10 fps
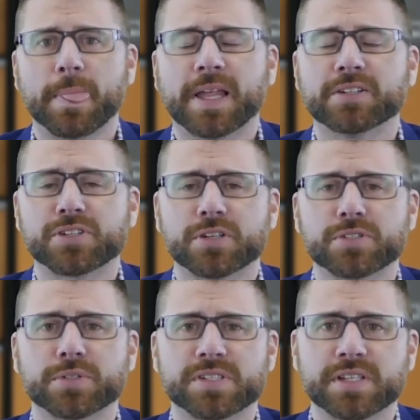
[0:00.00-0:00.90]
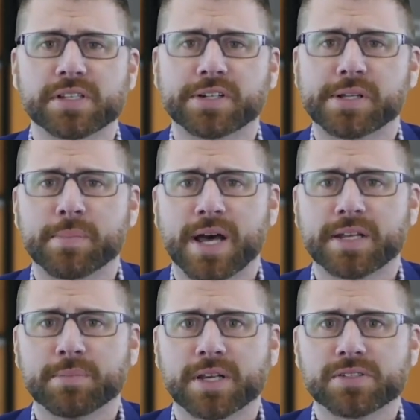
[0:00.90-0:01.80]
There's also a ciliary
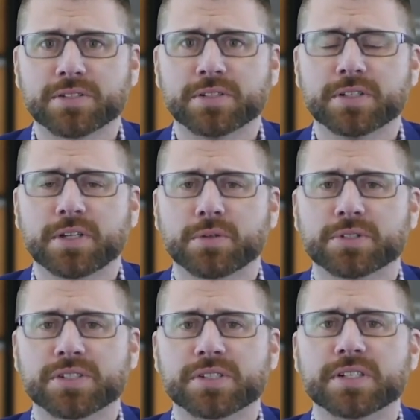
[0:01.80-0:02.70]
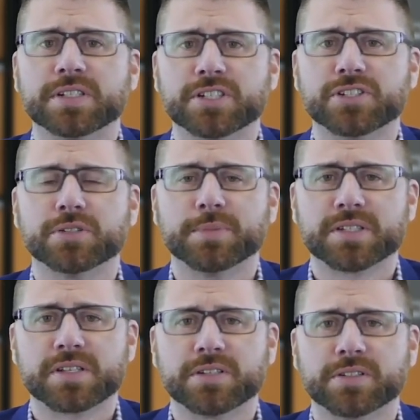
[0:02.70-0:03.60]
body muscle, which is an additional
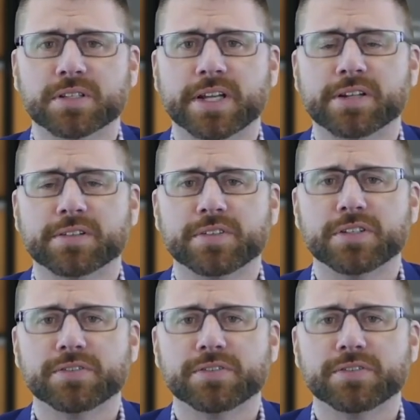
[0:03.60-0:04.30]
muscular layer of the